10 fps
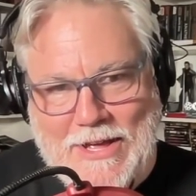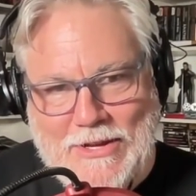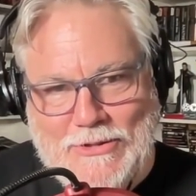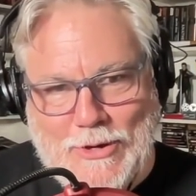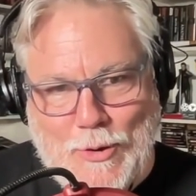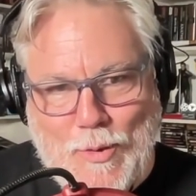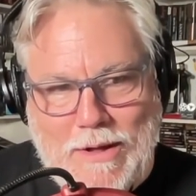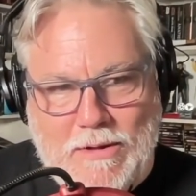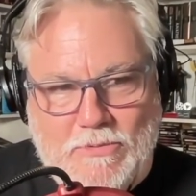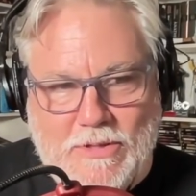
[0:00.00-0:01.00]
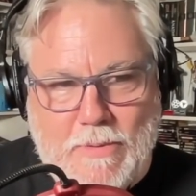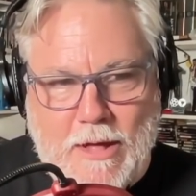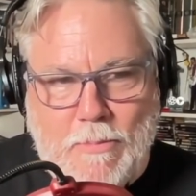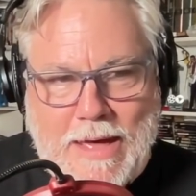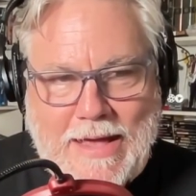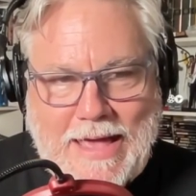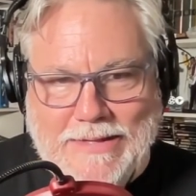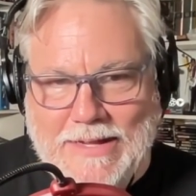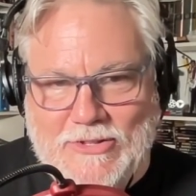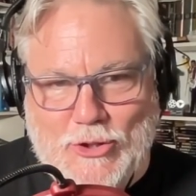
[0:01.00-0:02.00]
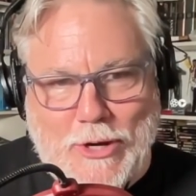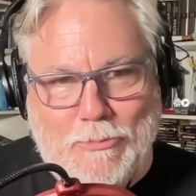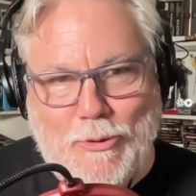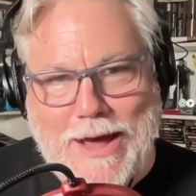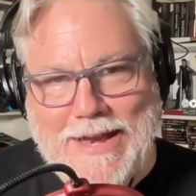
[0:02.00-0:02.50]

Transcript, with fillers: So welcome to the mailbag, and let's jump right